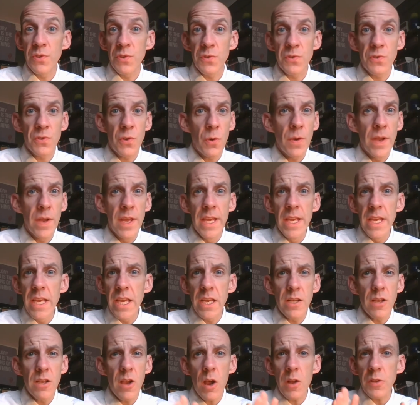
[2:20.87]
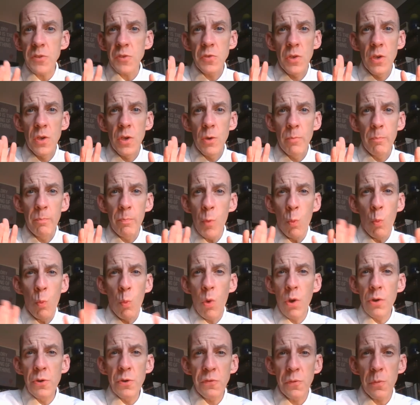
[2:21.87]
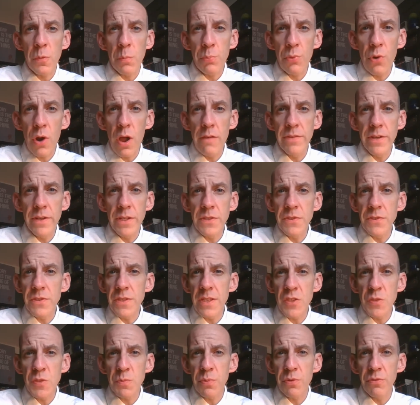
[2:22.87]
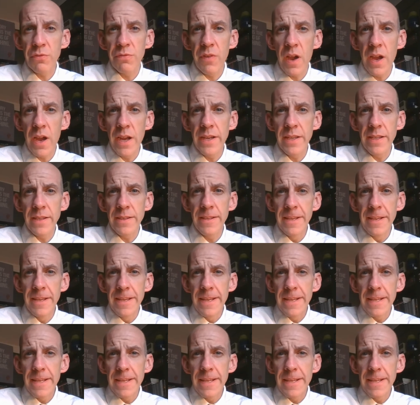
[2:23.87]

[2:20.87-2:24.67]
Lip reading: And so, in God's wonderful providence, He has provided